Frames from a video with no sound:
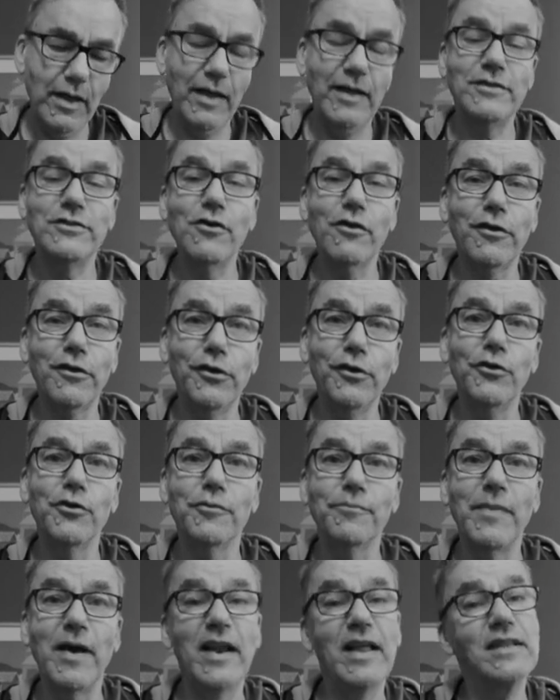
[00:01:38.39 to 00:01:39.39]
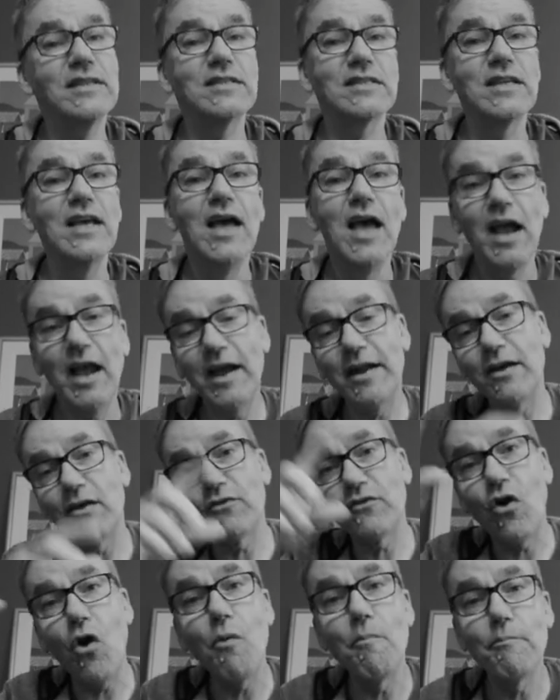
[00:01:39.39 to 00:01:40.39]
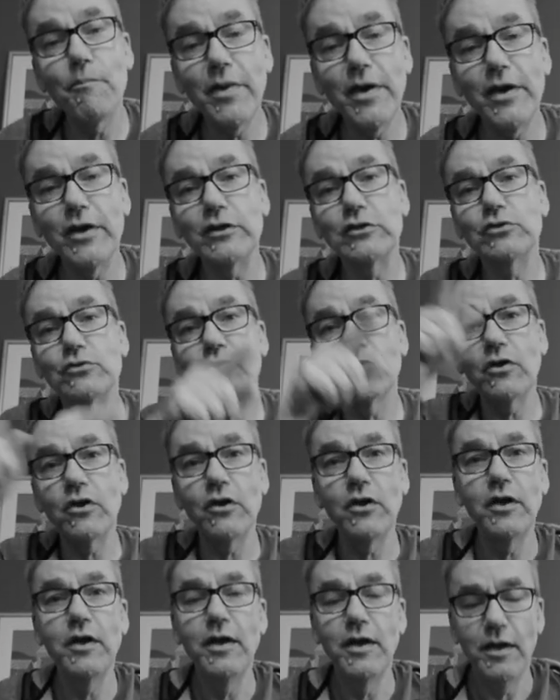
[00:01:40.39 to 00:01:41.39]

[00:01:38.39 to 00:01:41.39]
It's not good, but it's kind of compared to the